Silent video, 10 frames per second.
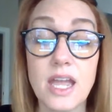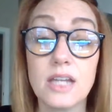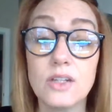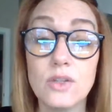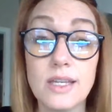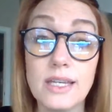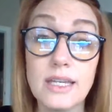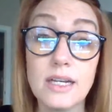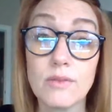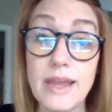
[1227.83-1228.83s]
And you can
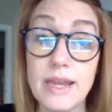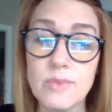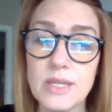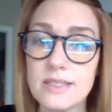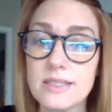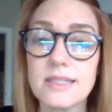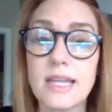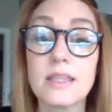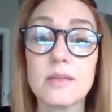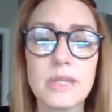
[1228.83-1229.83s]
get it ready because it's
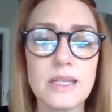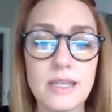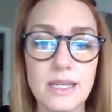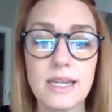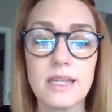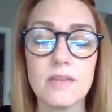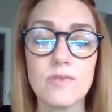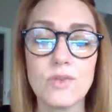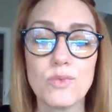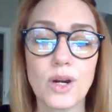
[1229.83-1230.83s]
at the beginning of
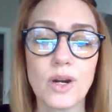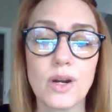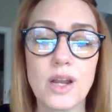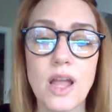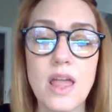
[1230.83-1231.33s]
the word.